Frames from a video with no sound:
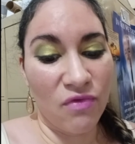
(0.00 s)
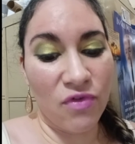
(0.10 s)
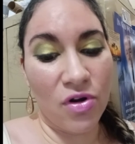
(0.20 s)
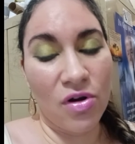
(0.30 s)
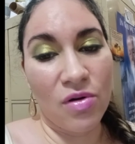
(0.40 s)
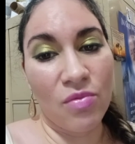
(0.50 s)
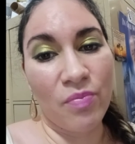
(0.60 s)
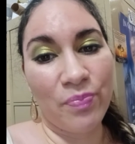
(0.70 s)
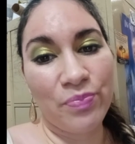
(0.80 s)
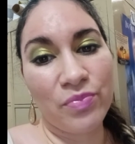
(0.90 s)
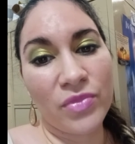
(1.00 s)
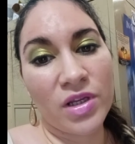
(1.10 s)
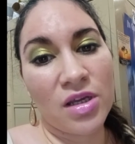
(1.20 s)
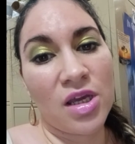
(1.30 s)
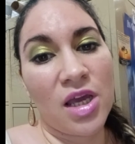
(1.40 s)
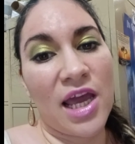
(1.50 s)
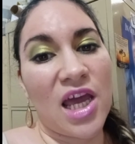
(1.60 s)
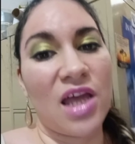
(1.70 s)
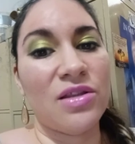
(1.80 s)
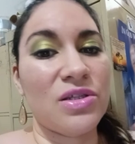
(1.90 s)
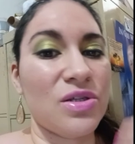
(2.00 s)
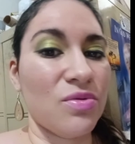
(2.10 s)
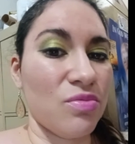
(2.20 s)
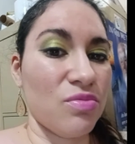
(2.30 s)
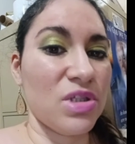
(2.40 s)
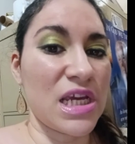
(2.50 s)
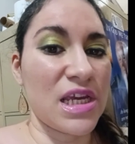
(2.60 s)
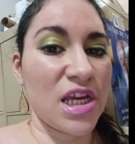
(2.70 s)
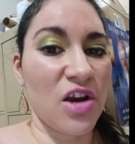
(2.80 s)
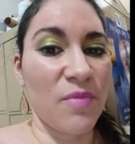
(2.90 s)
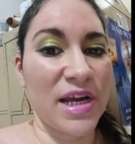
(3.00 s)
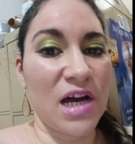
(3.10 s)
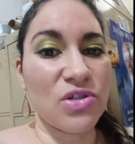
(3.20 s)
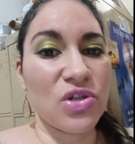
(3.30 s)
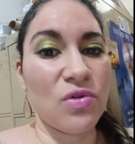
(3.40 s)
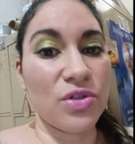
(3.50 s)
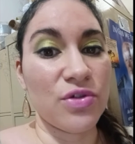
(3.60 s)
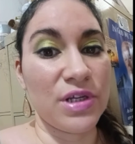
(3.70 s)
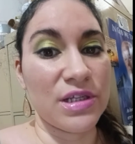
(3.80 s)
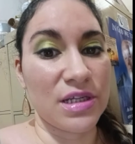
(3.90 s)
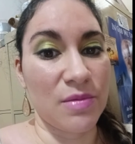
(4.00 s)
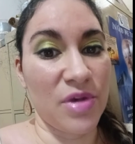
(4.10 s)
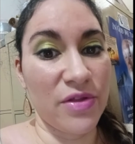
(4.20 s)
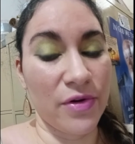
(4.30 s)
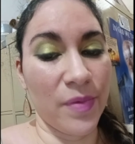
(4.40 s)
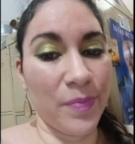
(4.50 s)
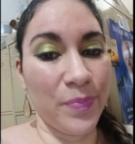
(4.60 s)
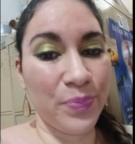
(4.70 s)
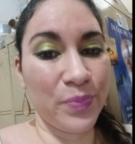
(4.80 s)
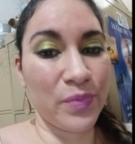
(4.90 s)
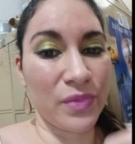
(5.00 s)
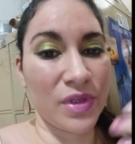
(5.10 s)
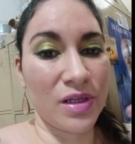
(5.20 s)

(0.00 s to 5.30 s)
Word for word: And I just want to say, may God bless each and every one of you. Have a good day.